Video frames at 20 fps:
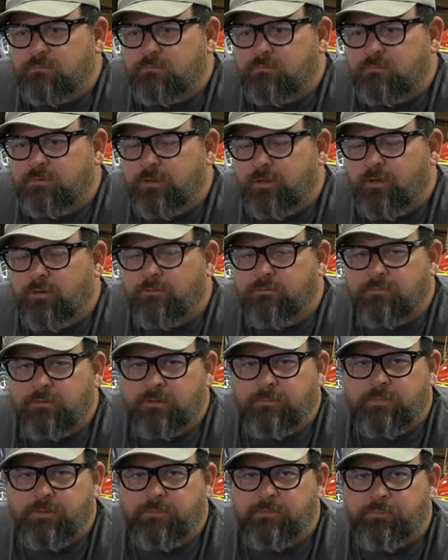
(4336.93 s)
you know,
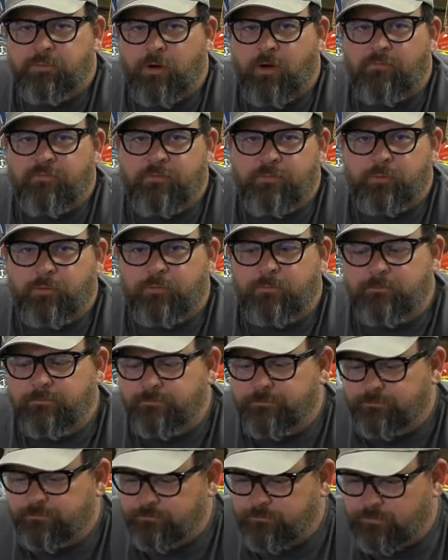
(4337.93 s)
it'd be profitable.
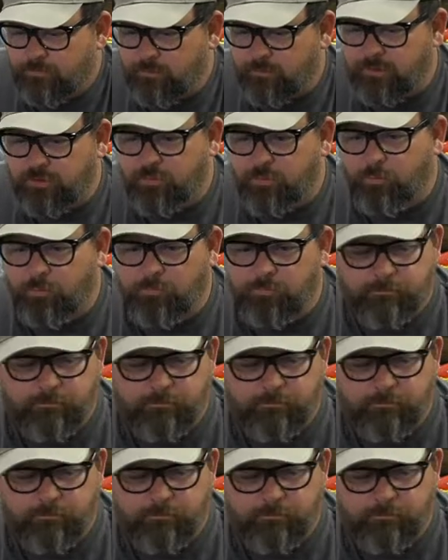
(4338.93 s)
It'd be cool.